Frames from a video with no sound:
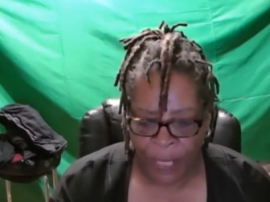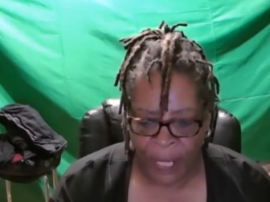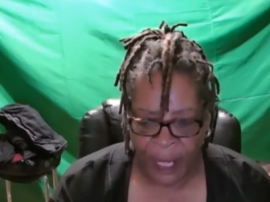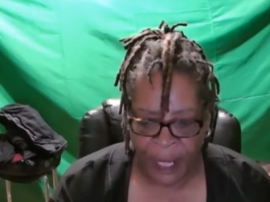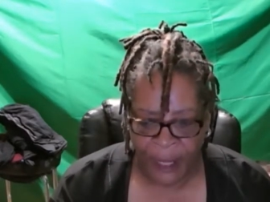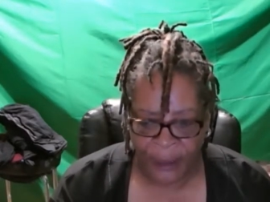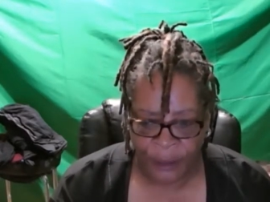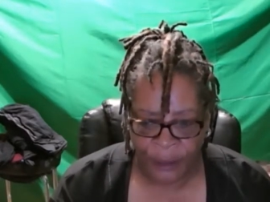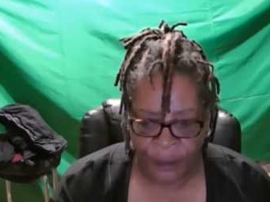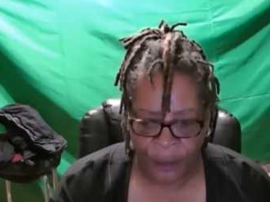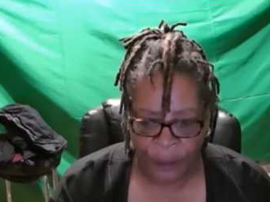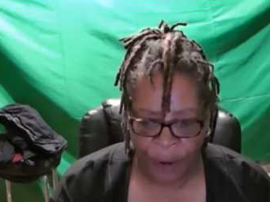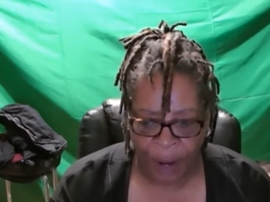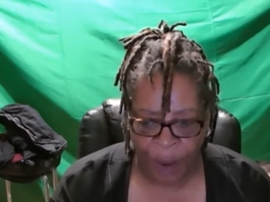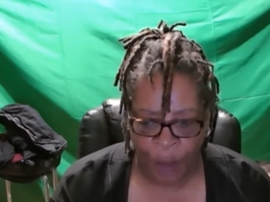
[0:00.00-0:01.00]
and
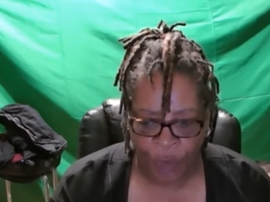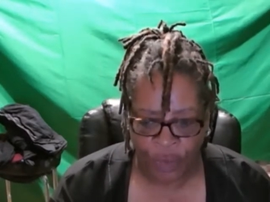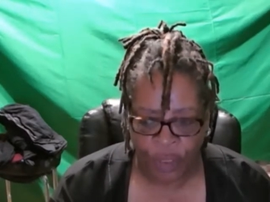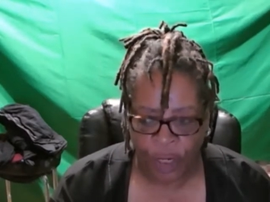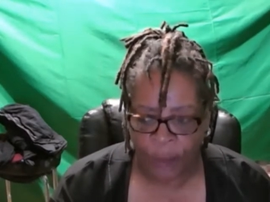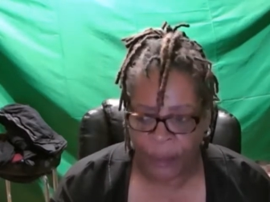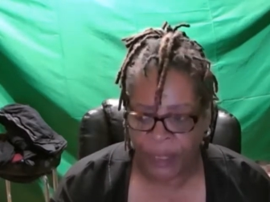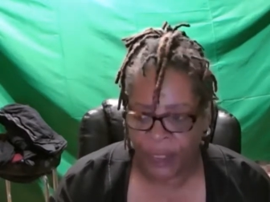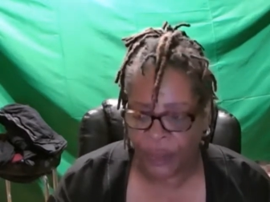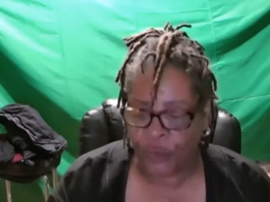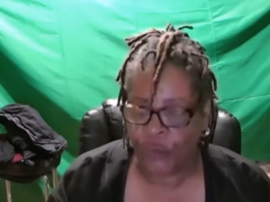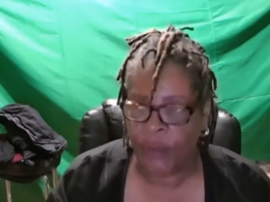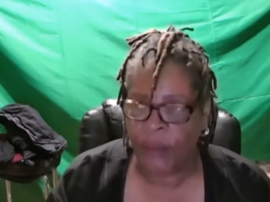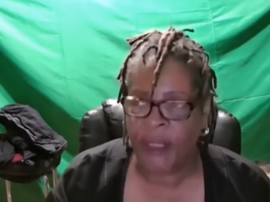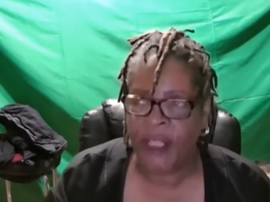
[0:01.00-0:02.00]
so I want y'all to be
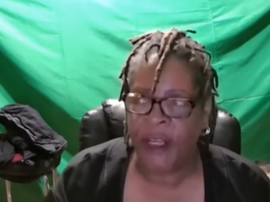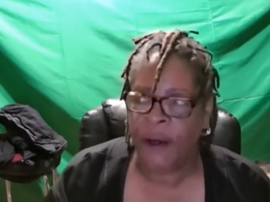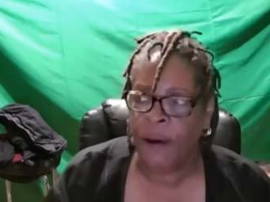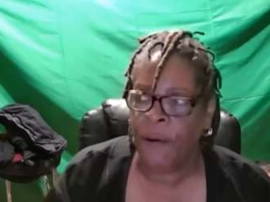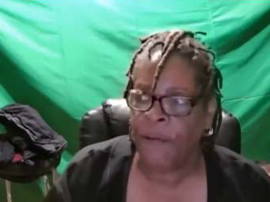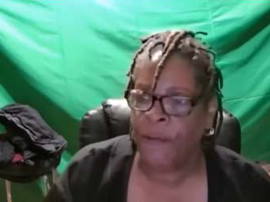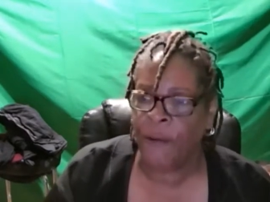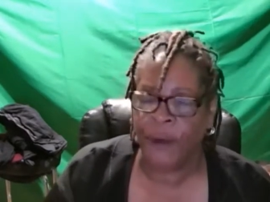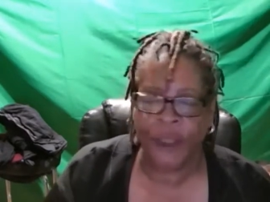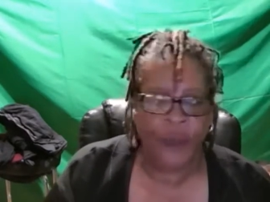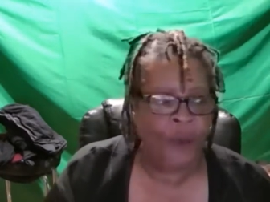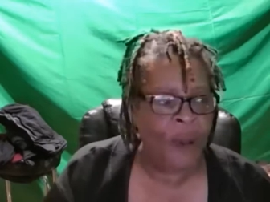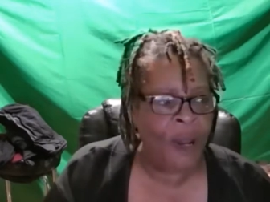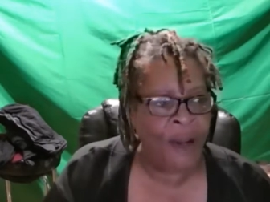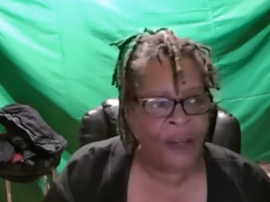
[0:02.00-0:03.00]
extremely careful when
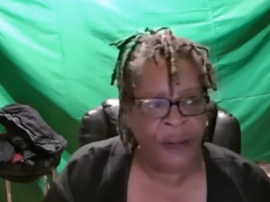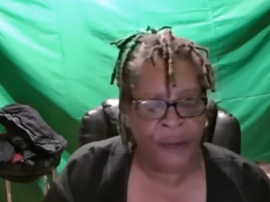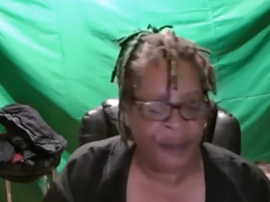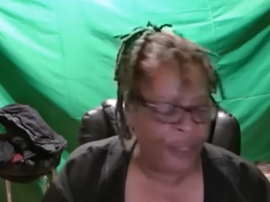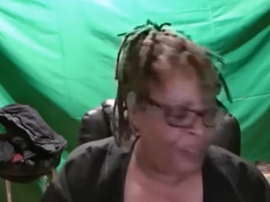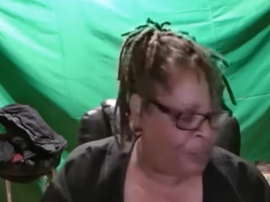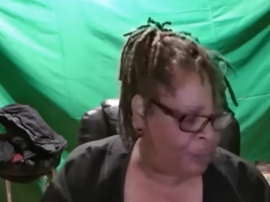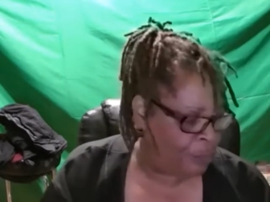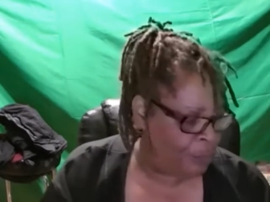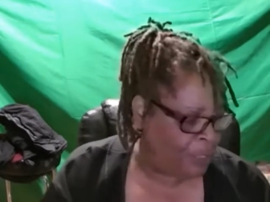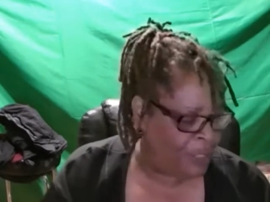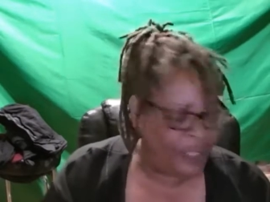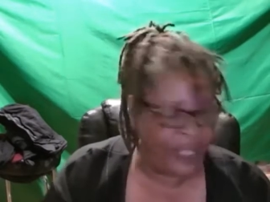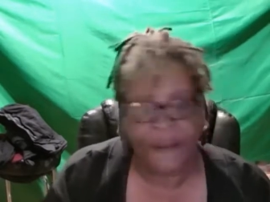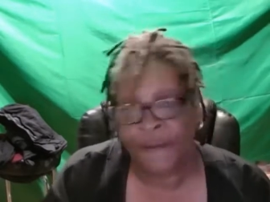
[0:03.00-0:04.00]
you out here in these
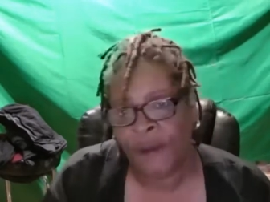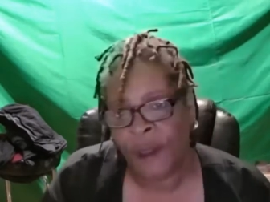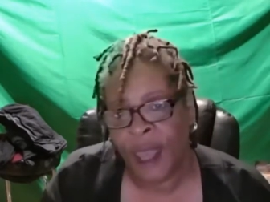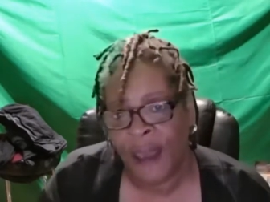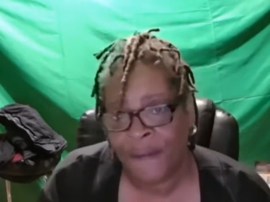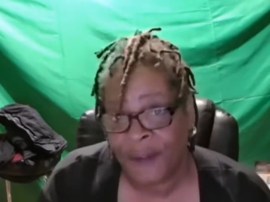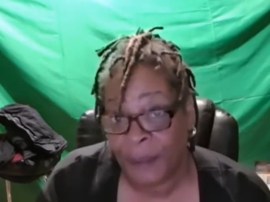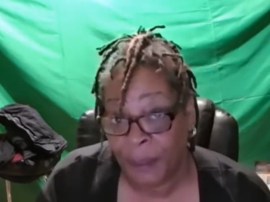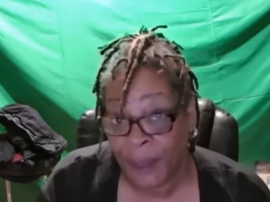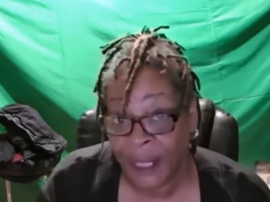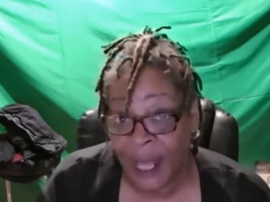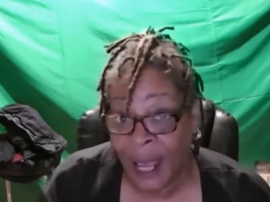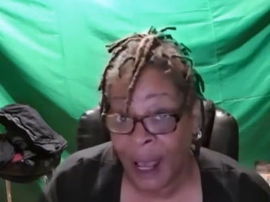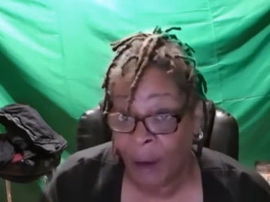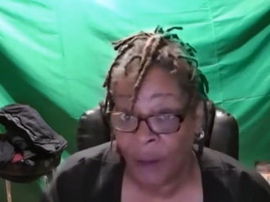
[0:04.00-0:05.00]
streets if you have to
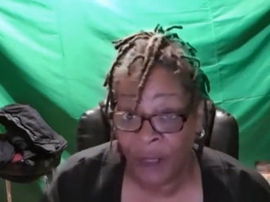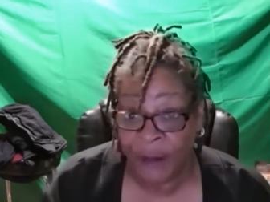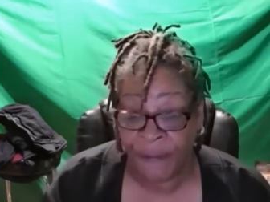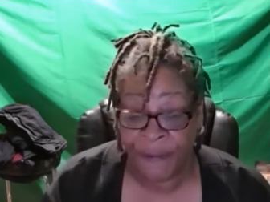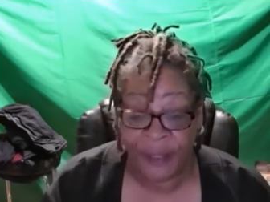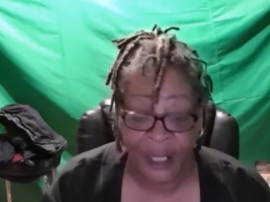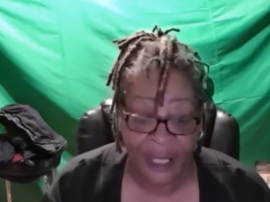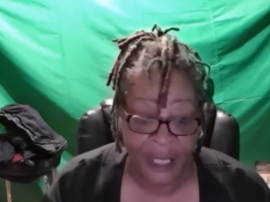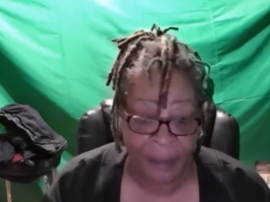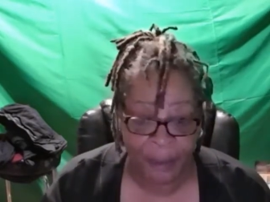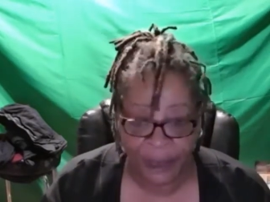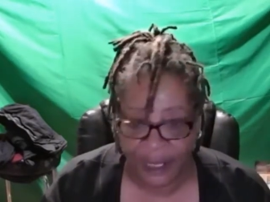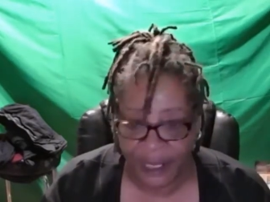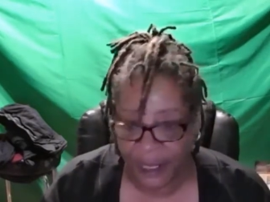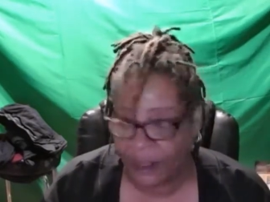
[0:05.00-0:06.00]
be out here for any
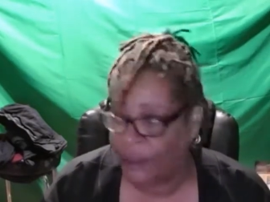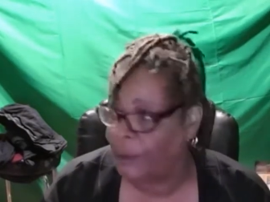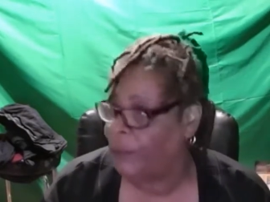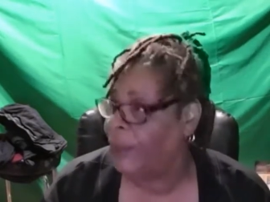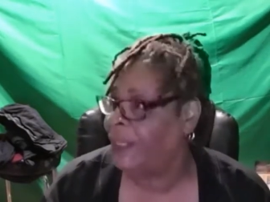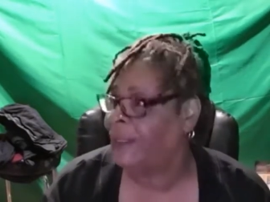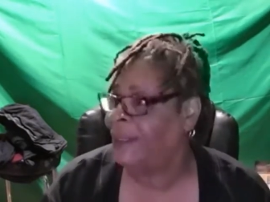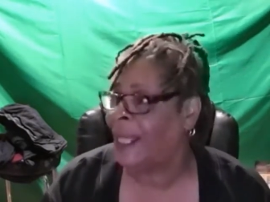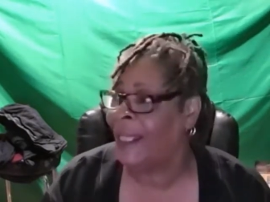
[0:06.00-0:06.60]
particular reason.